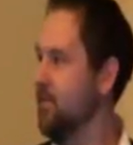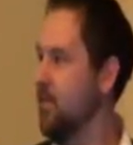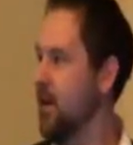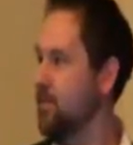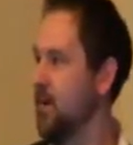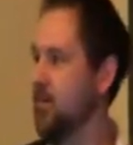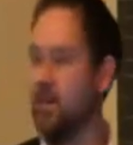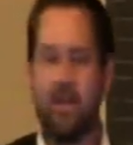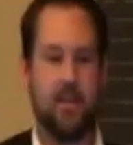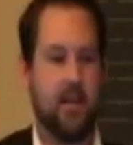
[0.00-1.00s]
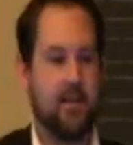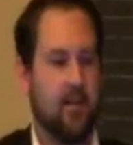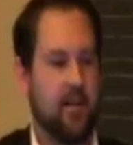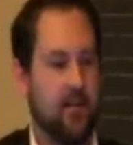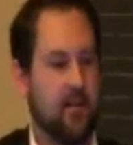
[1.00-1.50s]
For most people, it is
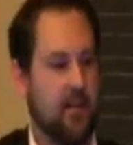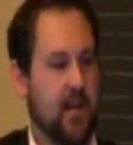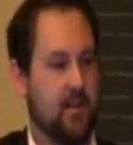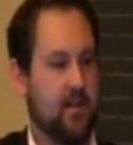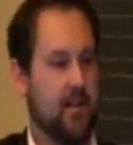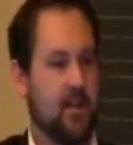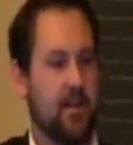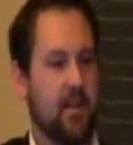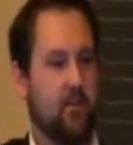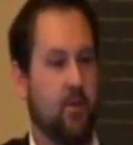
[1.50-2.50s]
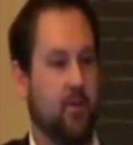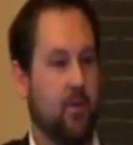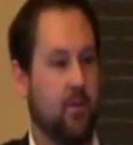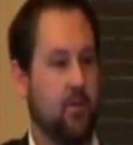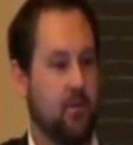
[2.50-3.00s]
outside their standard
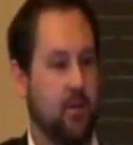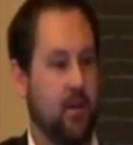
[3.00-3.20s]
workflow.